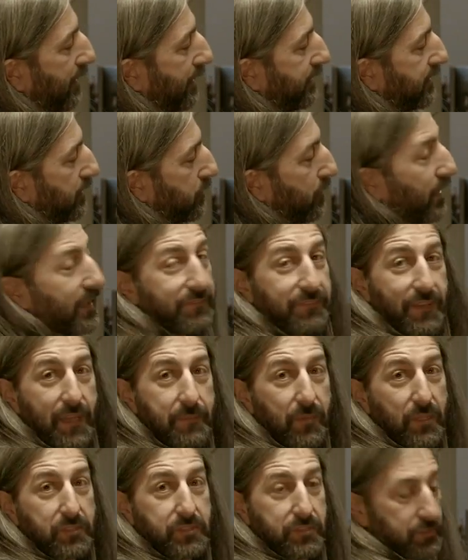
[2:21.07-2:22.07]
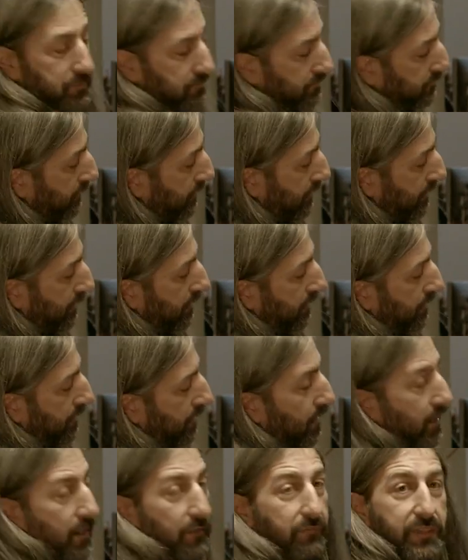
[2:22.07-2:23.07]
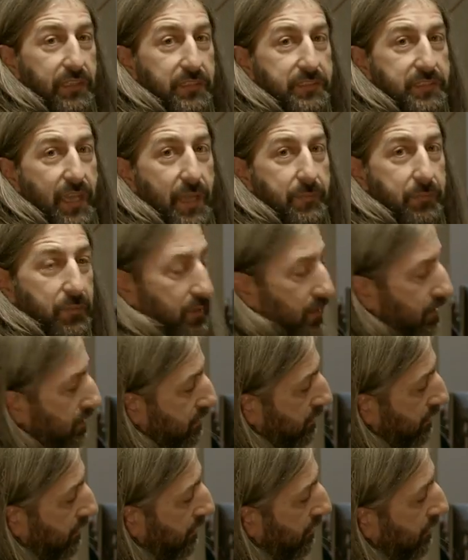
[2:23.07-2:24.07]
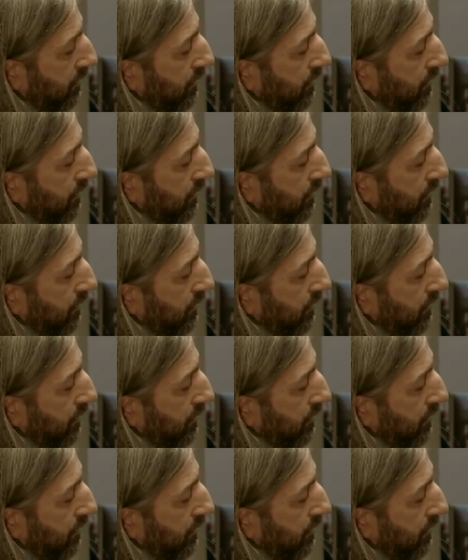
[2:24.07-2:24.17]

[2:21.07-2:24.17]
added a Wi-Fi module, a real-time clock,